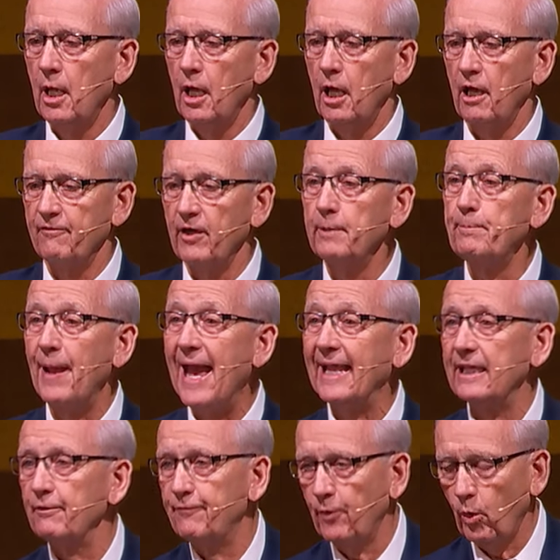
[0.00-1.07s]
of
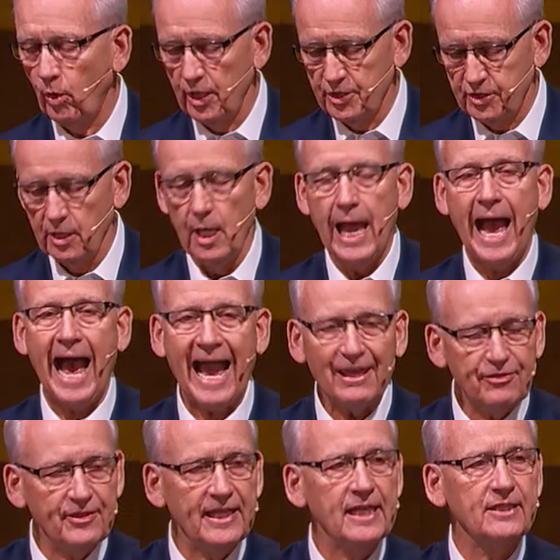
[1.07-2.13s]
unpacking for us, I
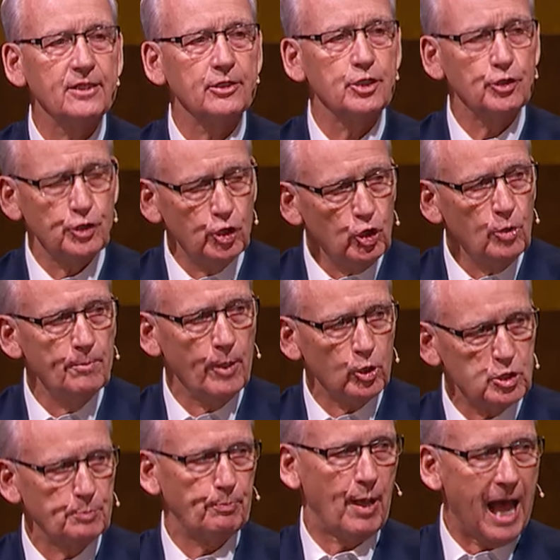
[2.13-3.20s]
think, that the two
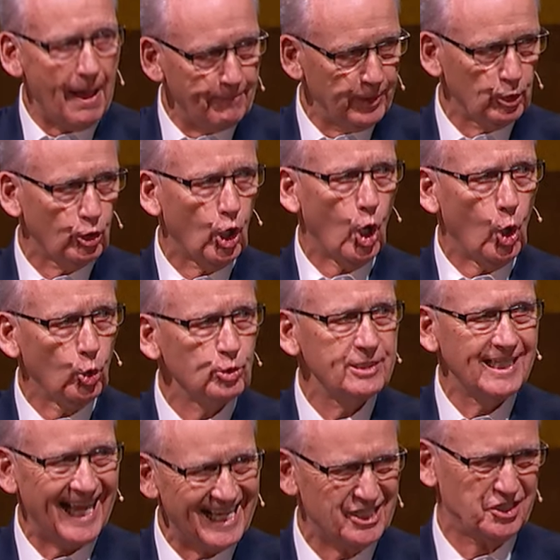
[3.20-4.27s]
most popular Old
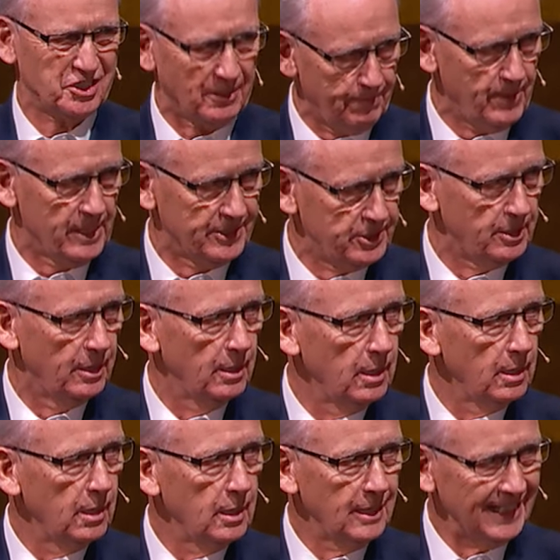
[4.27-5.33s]
Testament
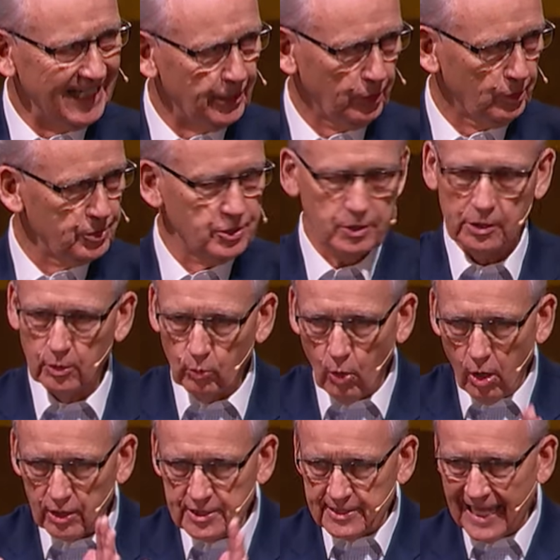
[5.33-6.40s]
leaders who
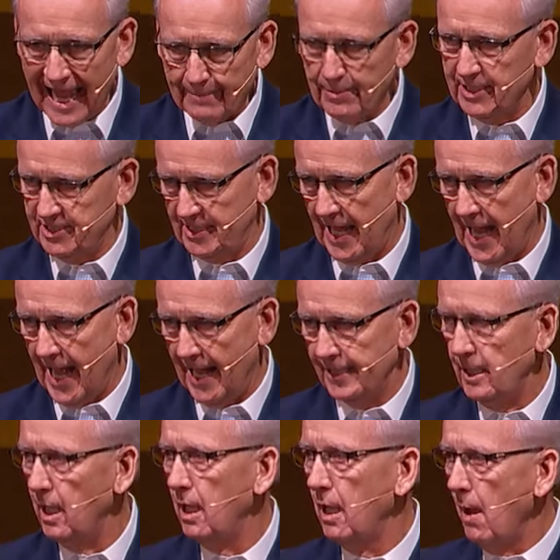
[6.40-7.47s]
walked side by side
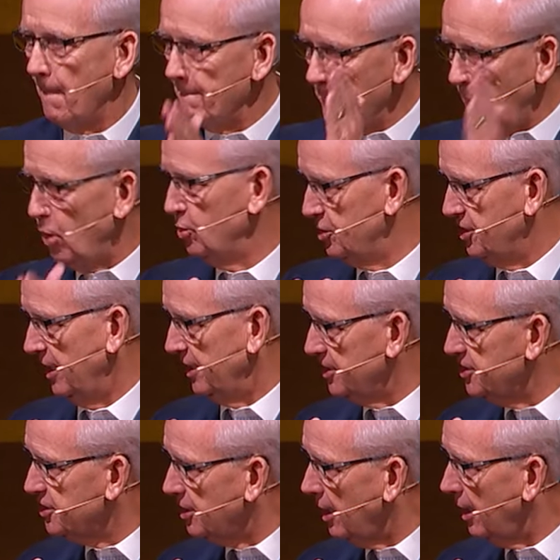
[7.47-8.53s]

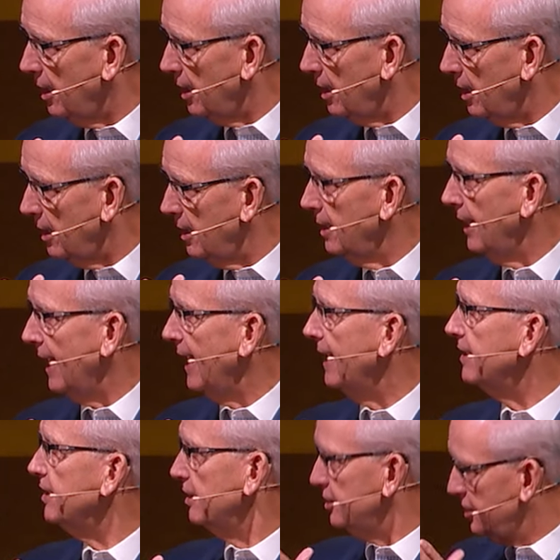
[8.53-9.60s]
Moses
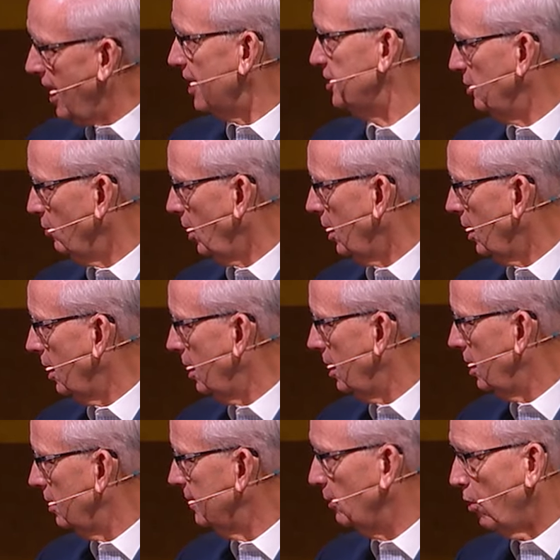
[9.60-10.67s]
and Joshua.
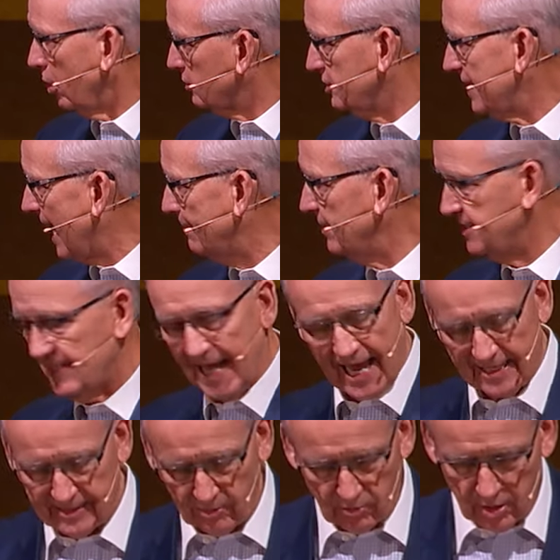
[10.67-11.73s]
They walked side by
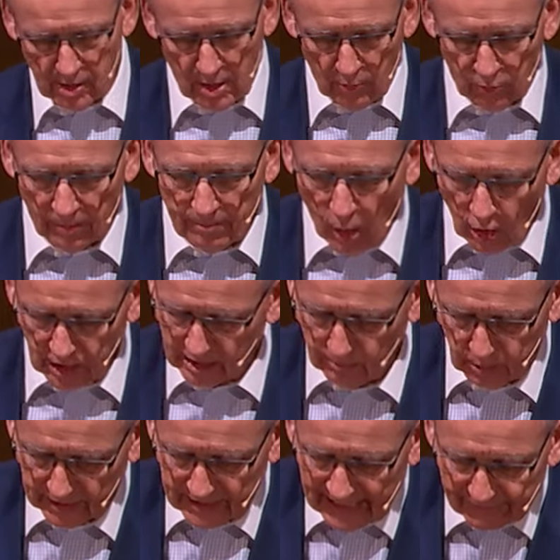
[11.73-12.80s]
side. They were
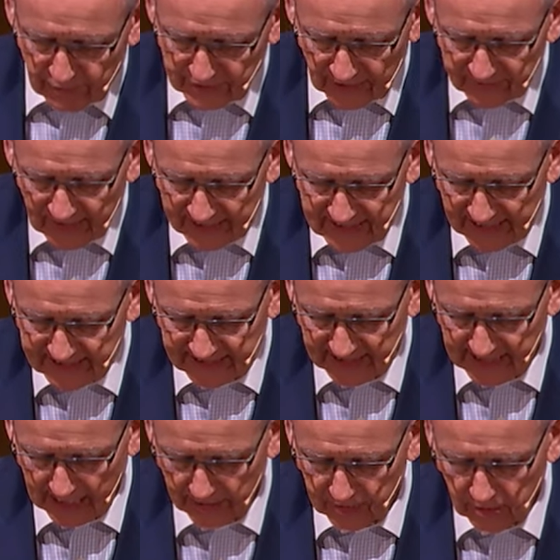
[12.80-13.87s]
remarkable in everything they did
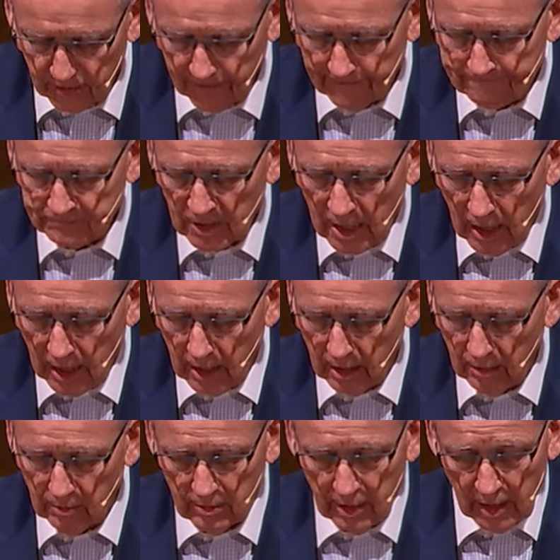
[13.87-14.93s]
together.
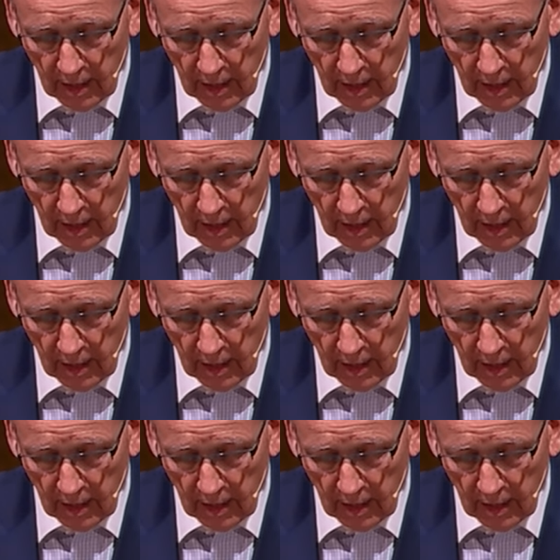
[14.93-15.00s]
Uh,